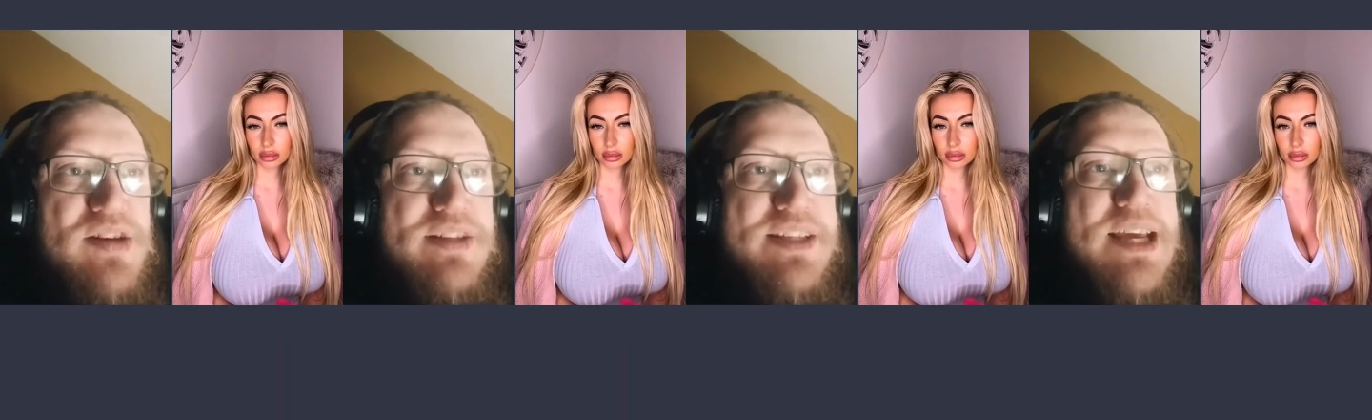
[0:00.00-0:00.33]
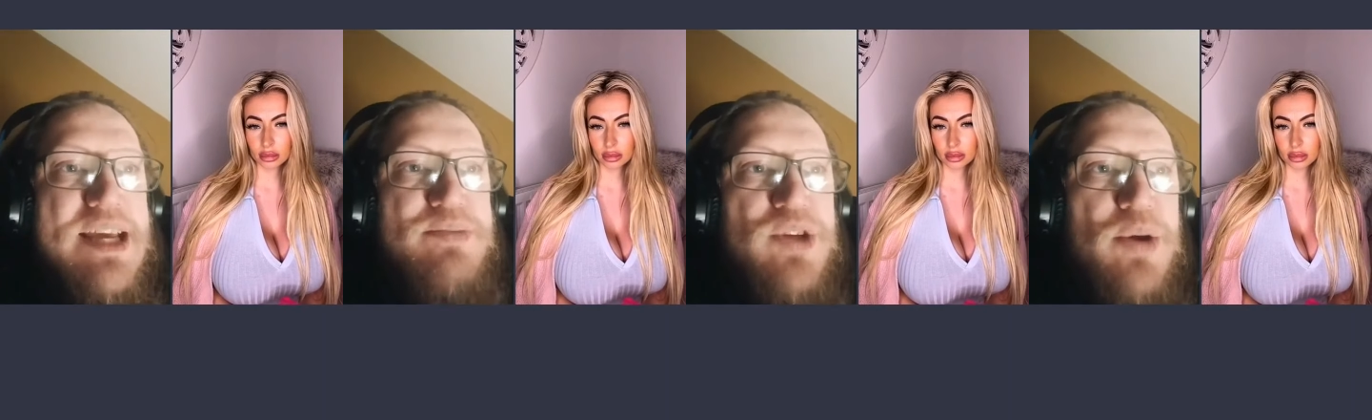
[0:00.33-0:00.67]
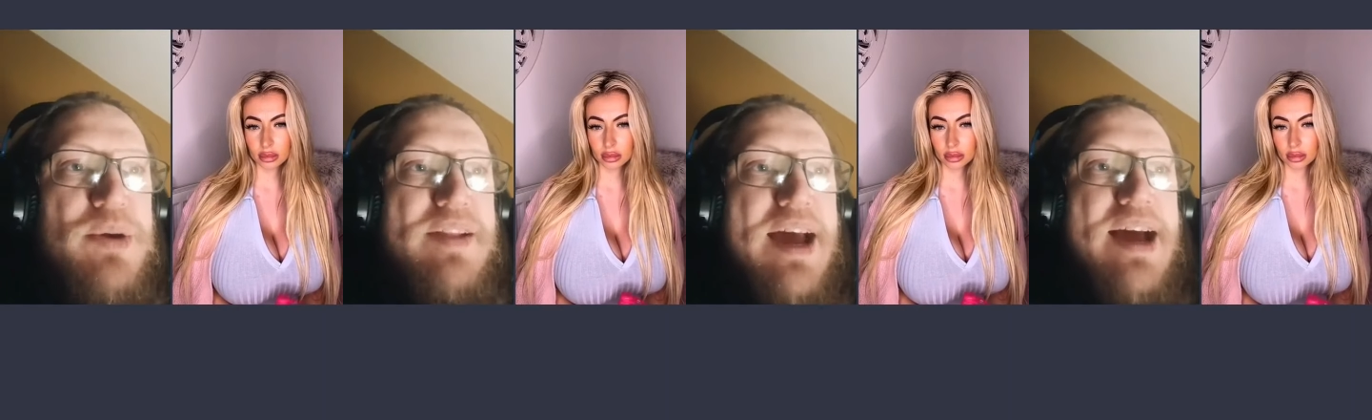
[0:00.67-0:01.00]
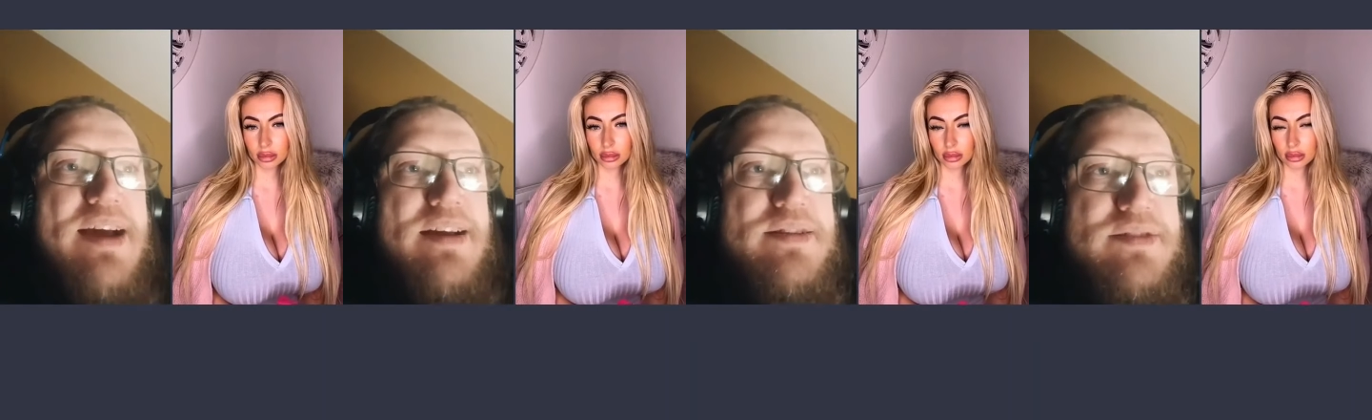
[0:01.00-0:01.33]
Speaker 1: I keep doing that
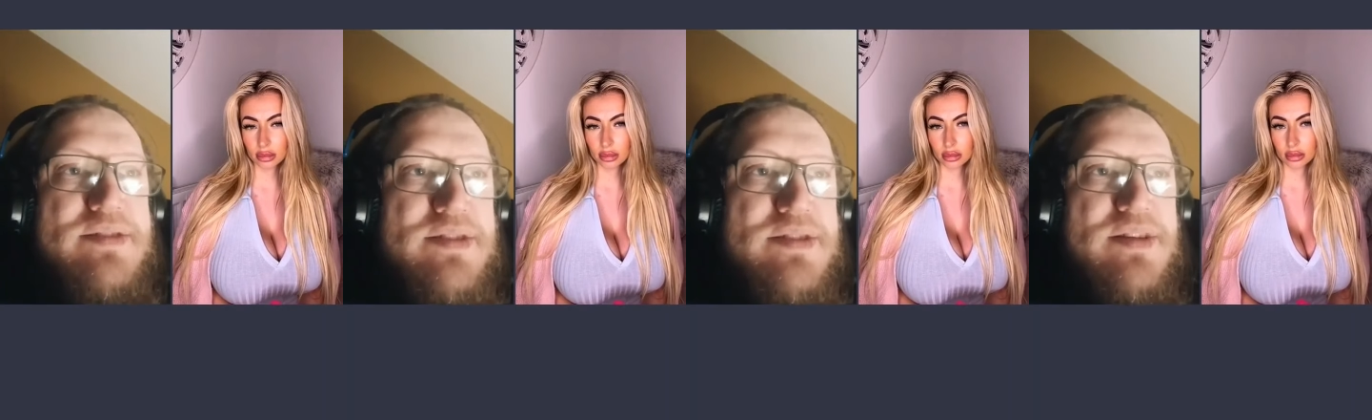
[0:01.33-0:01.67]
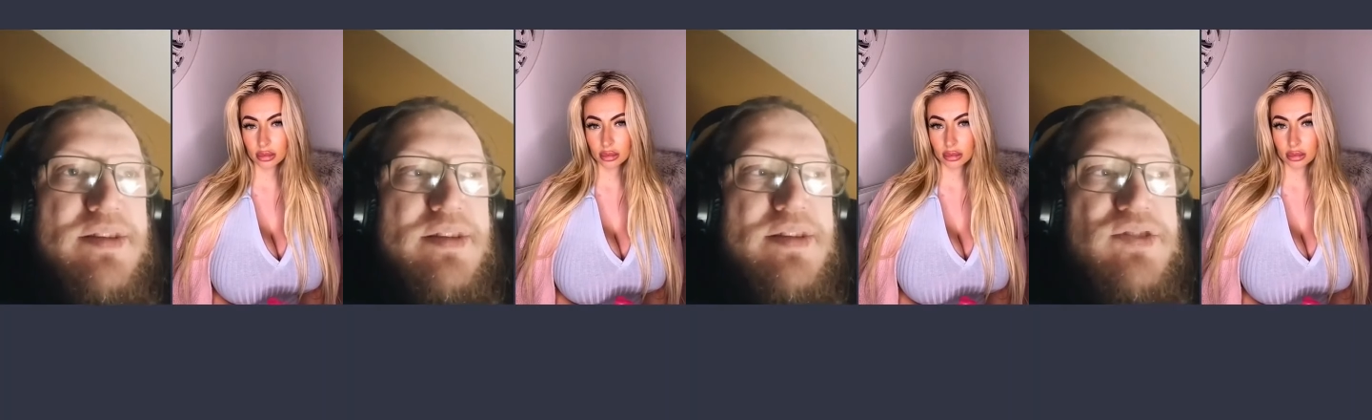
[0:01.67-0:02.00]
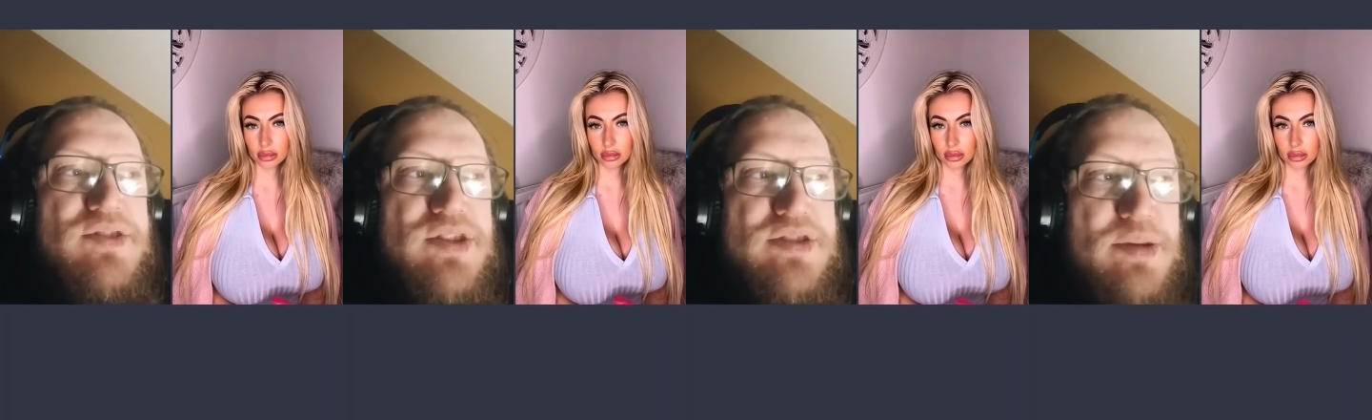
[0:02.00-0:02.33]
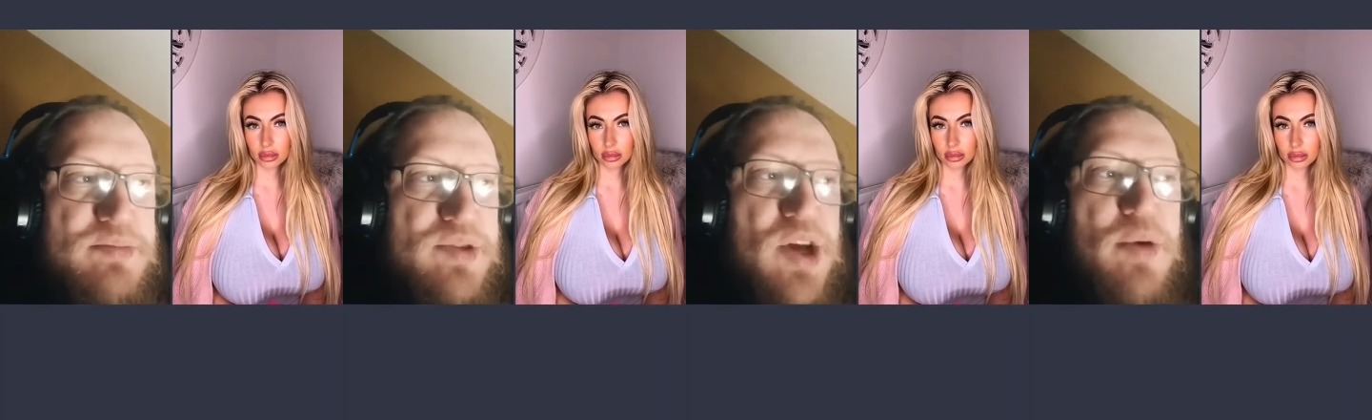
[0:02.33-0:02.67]
and just I'm
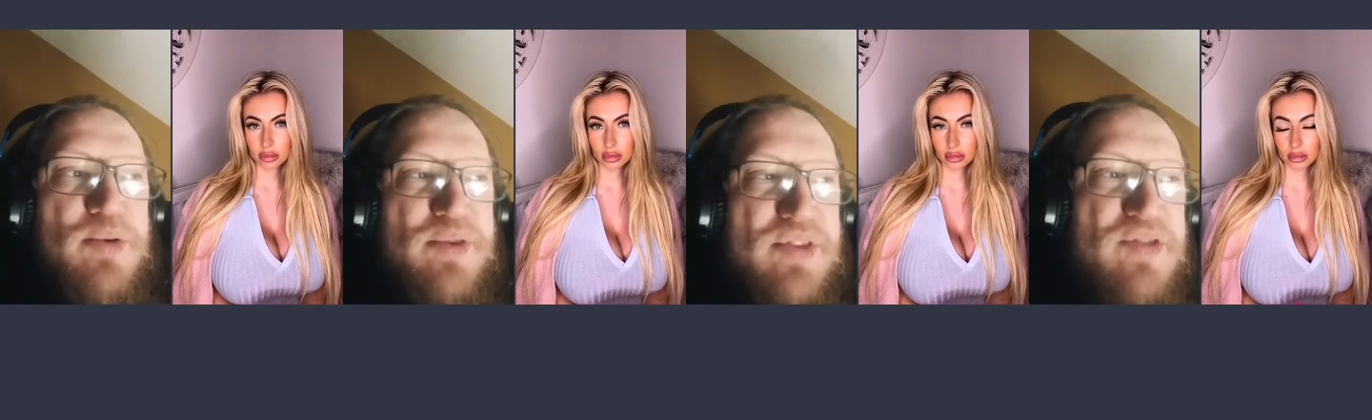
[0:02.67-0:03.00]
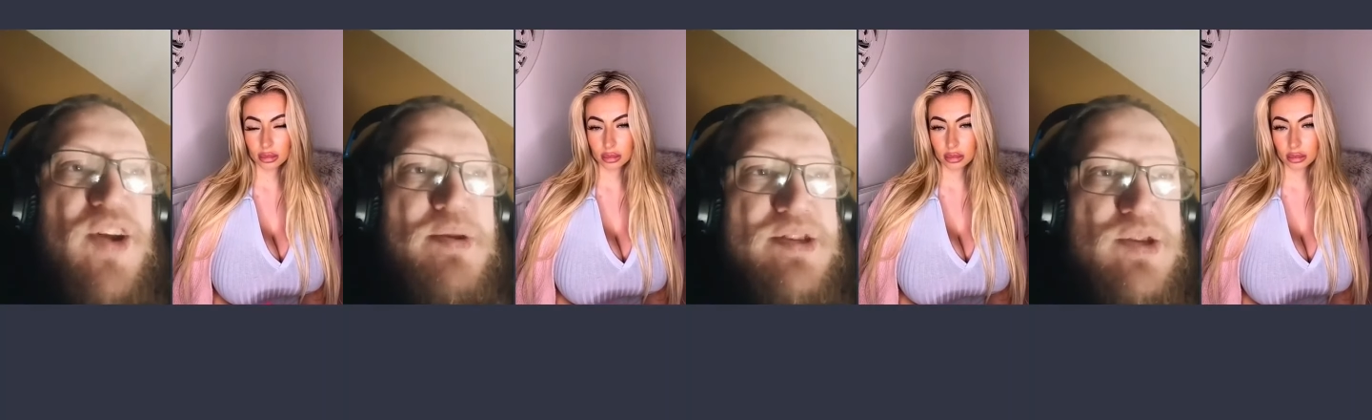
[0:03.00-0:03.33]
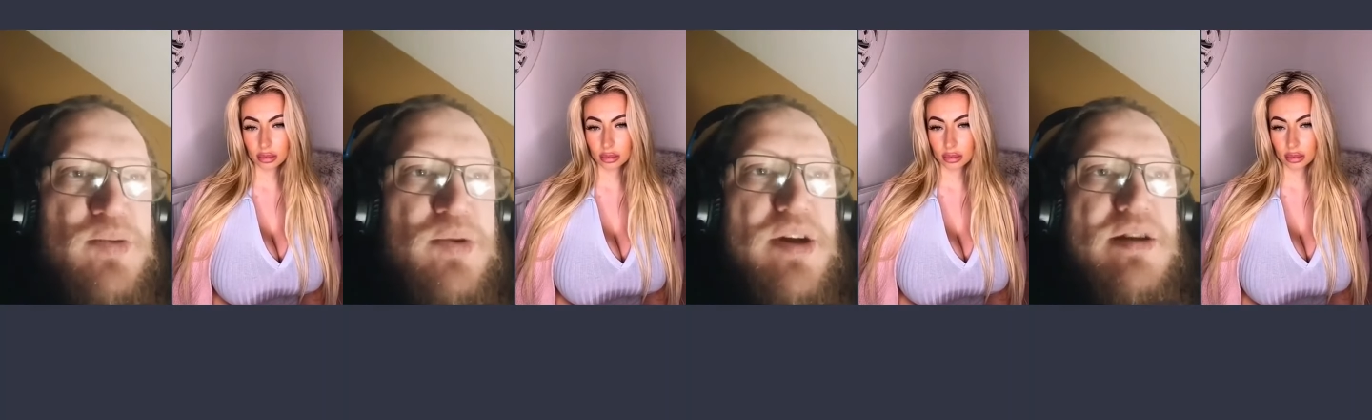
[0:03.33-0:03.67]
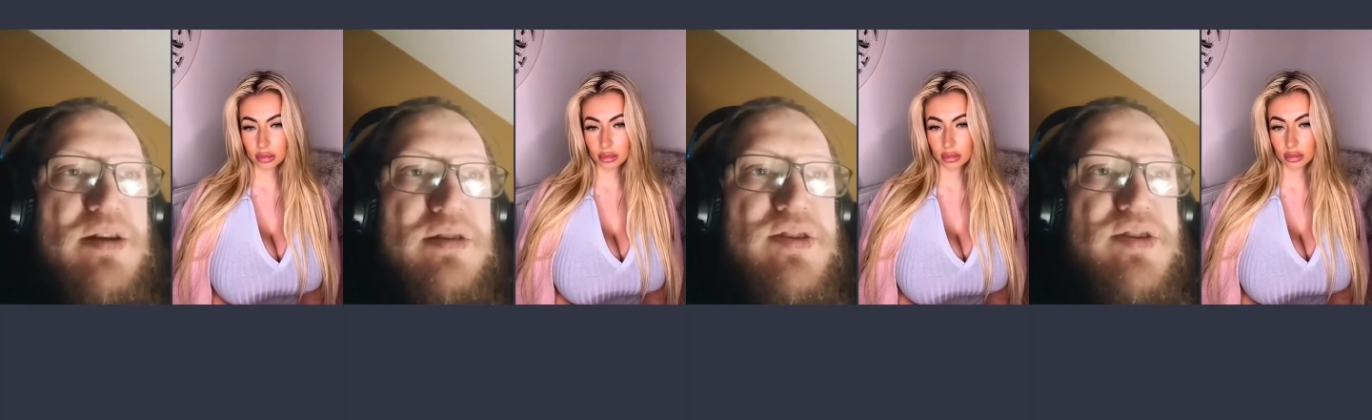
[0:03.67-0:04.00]
going with the flow, as it were.
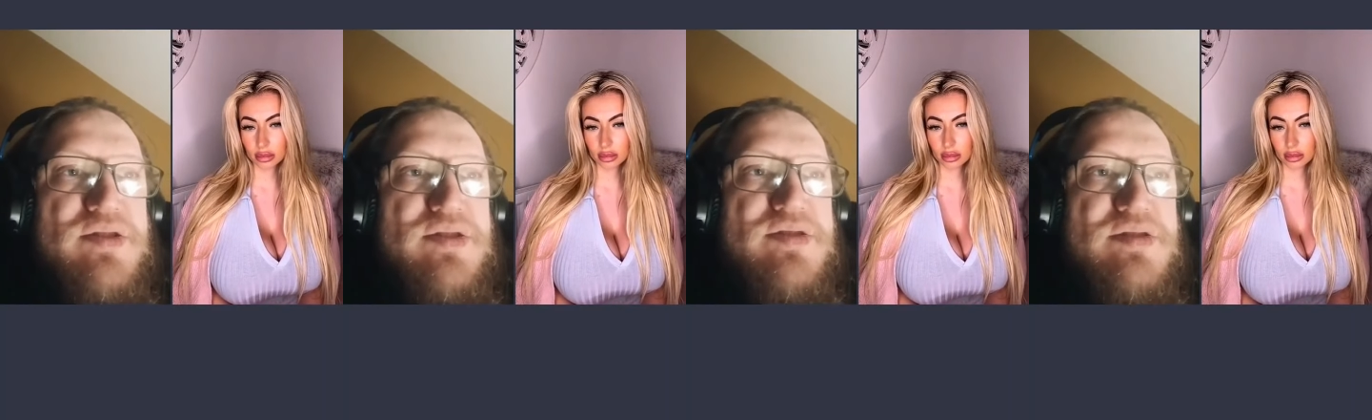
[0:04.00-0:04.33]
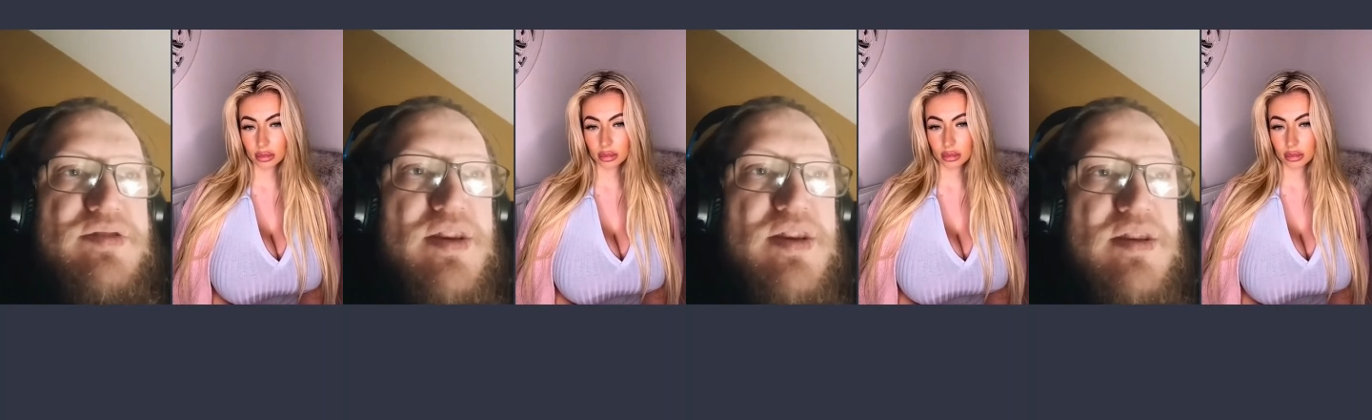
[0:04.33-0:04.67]
Because